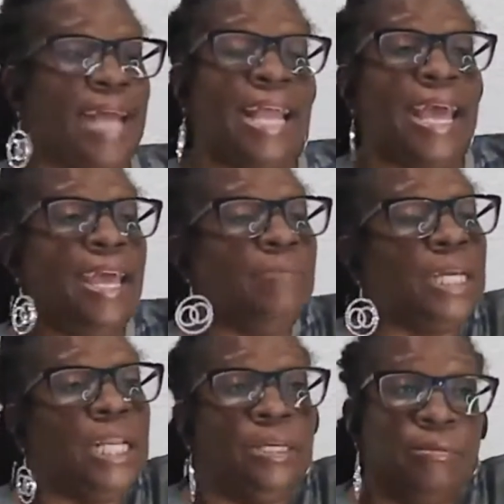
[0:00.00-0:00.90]
I gave him the
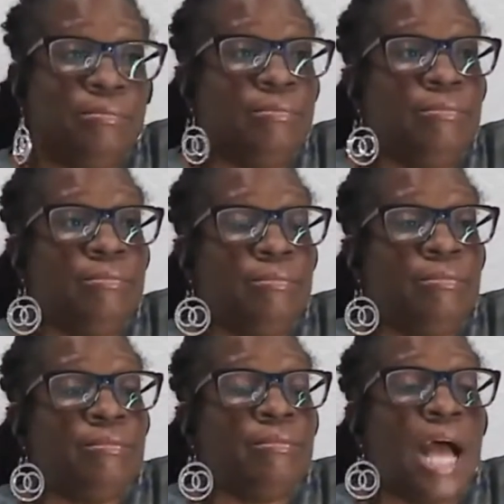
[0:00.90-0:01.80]
clip.
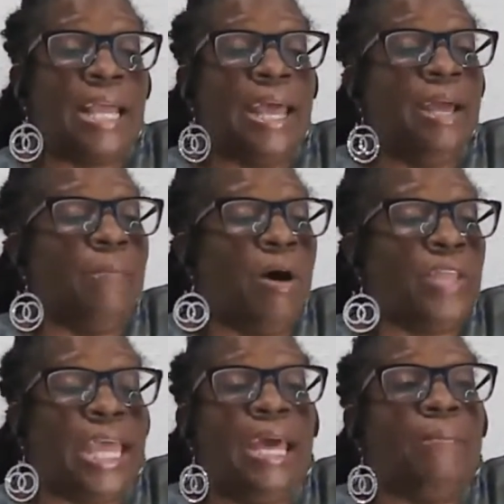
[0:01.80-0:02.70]
I gave him all
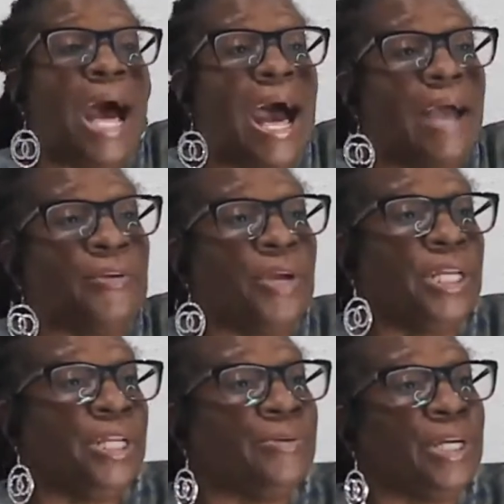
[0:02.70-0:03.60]
the M-I,
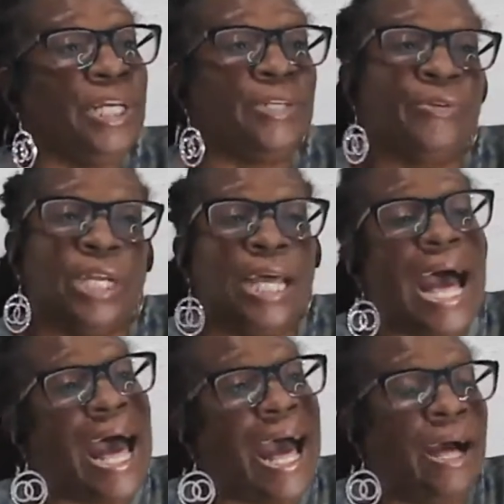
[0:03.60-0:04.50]
cricket,
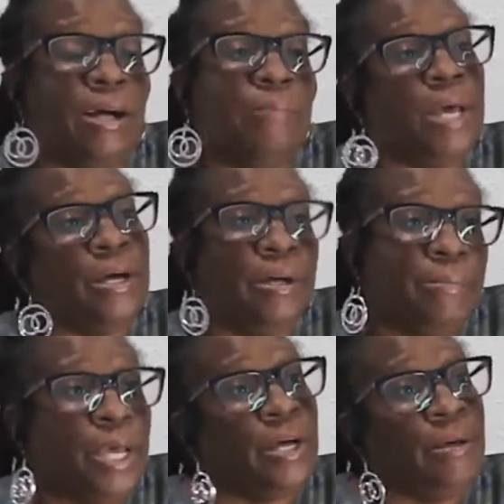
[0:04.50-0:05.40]
I,
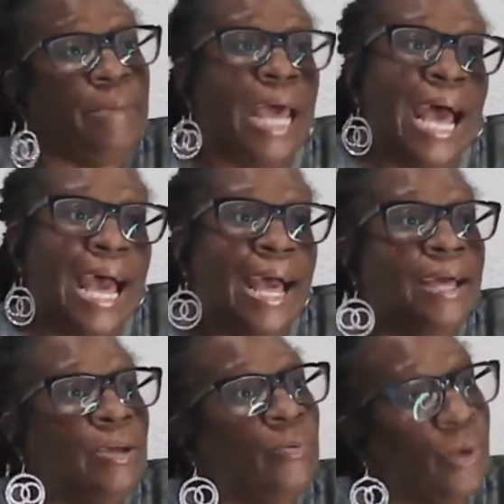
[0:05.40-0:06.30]
humpback, I
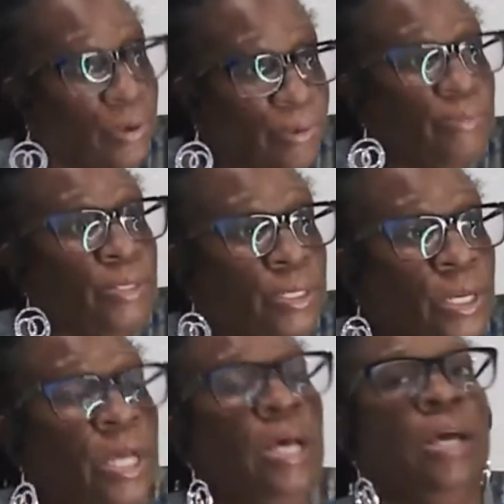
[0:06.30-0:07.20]
words.
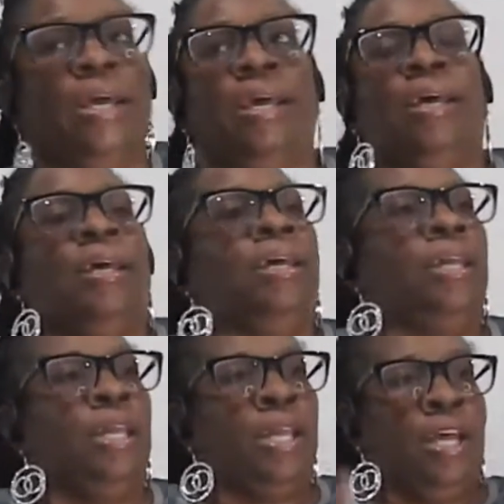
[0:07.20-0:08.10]

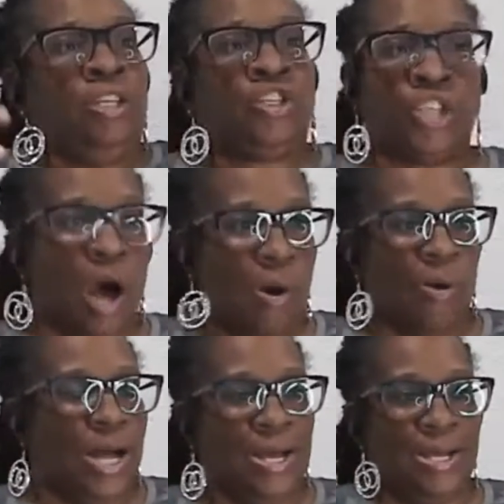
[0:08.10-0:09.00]

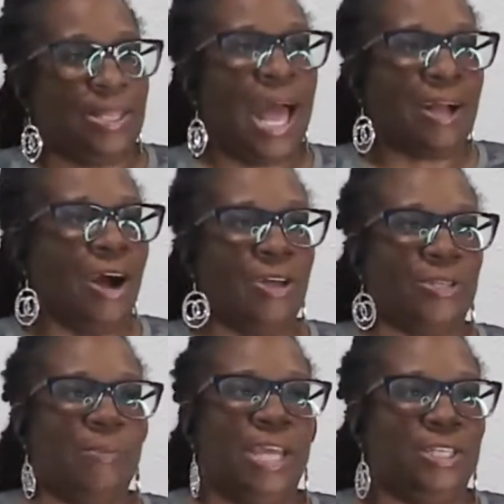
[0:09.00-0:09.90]
So that
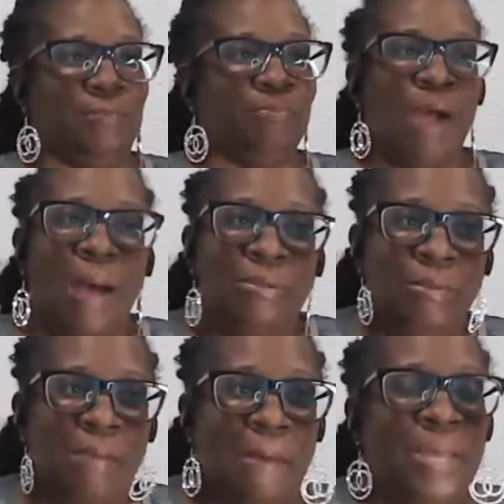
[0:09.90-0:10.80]
caused a major problem
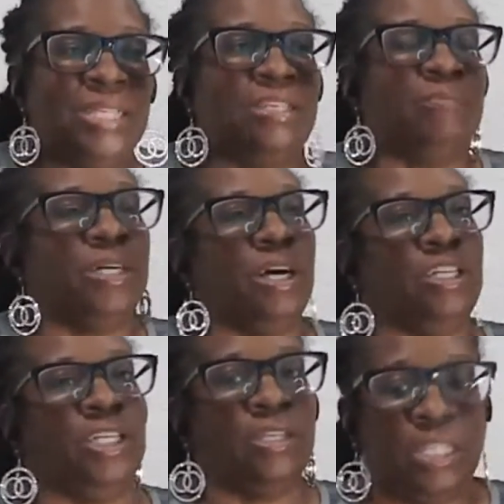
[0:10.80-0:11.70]
in my business
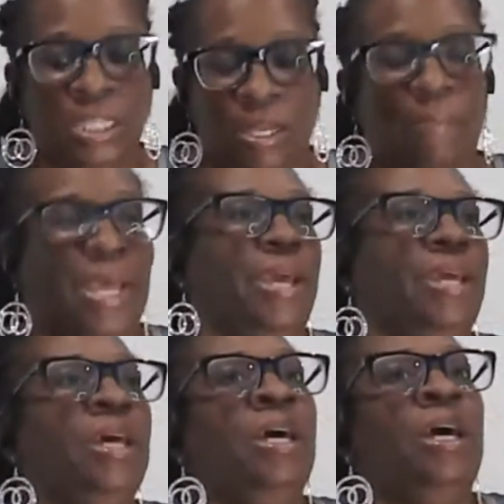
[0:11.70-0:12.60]
because this young man,
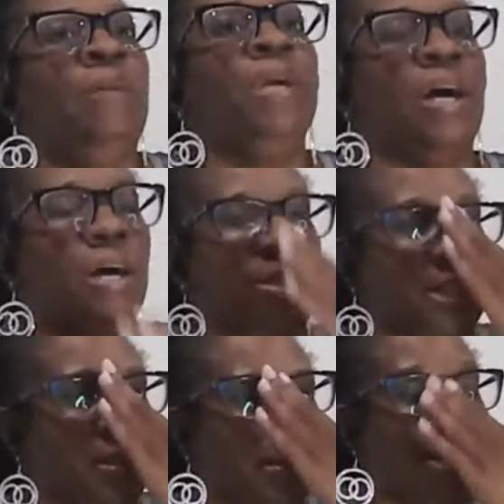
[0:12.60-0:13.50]
because
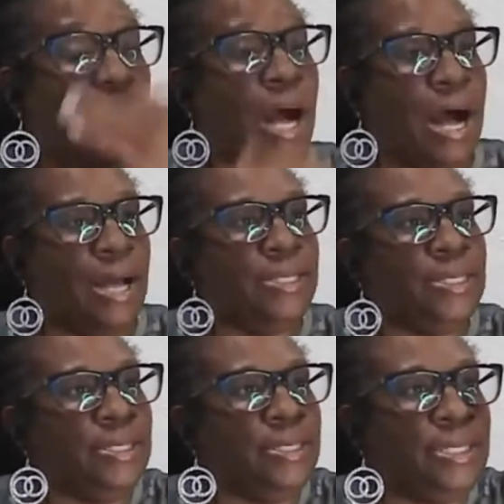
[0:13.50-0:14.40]
he's a man of God.
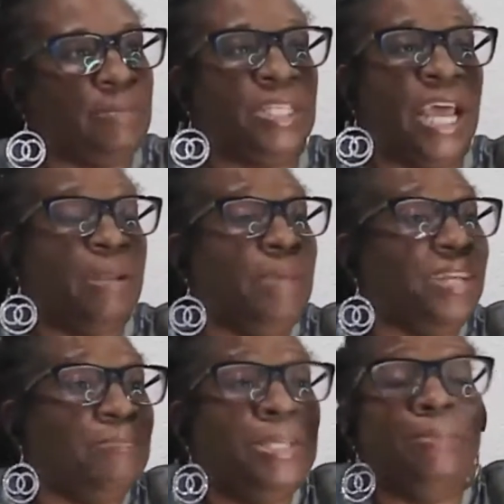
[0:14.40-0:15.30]
I'm gonna tell you,
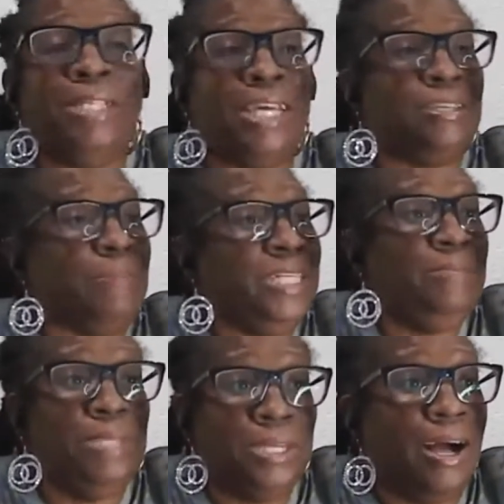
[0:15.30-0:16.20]
man. Let me tell you something about
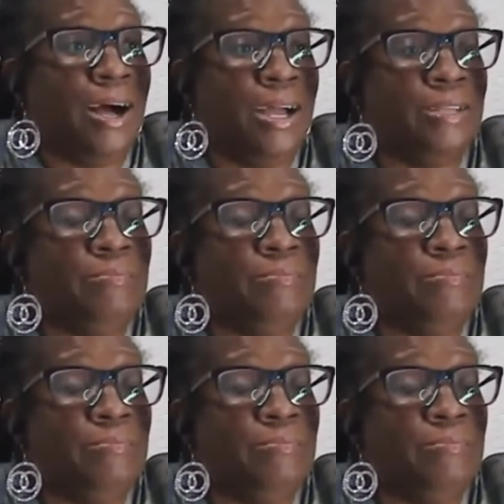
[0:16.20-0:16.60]
these men of God.